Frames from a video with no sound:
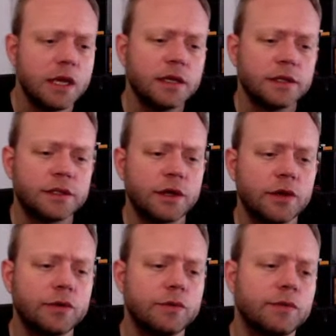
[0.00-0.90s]

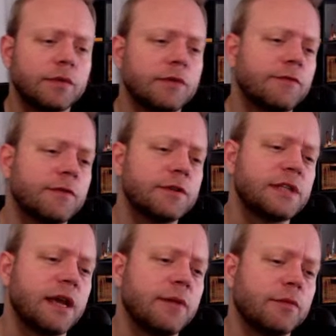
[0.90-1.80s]
So first
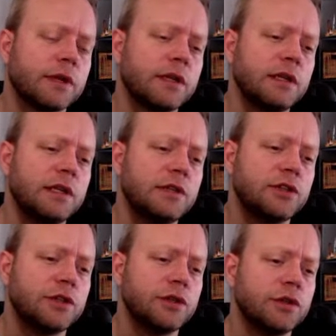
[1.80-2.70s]
step, we're gonna need
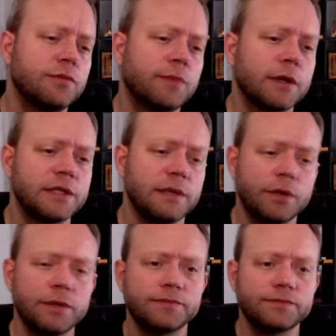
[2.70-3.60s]
to parse the
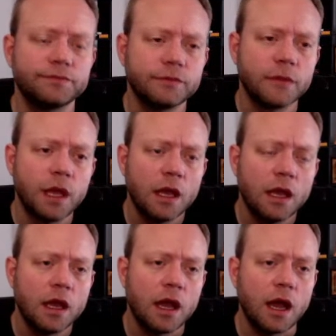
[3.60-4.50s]
input.
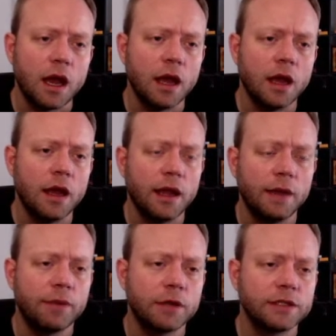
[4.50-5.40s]

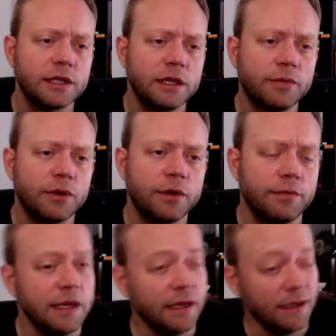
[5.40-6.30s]
And parsing the input
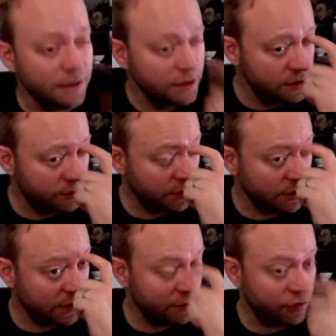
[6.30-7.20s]
means we're
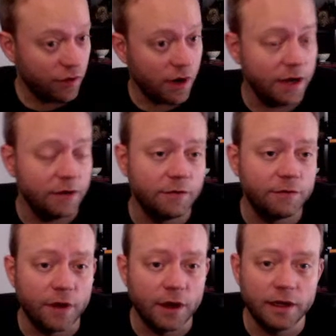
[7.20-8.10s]
gonna try and
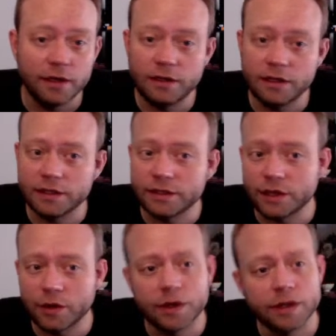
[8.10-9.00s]
find these
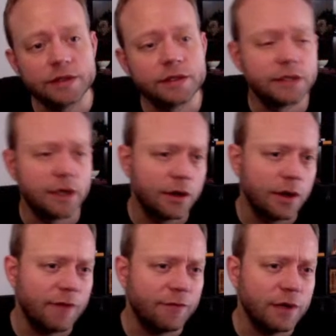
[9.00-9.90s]
tokens. So
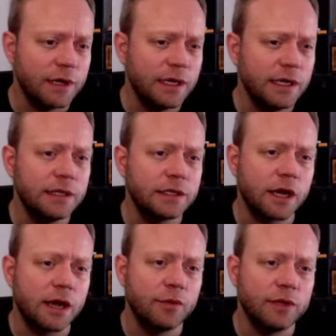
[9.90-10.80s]
every
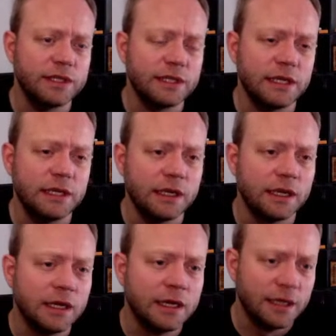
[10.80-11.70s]
time we see
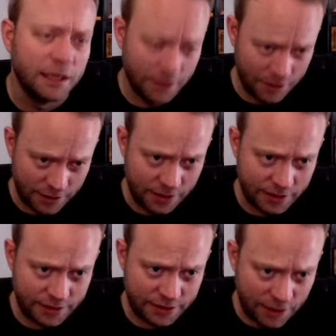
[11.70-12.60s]
a
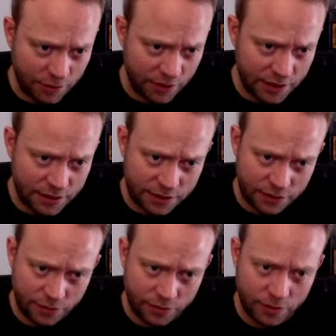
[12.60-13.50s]
southeast
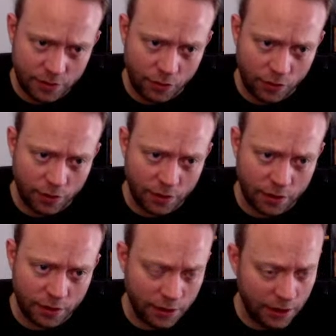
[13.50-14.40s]
or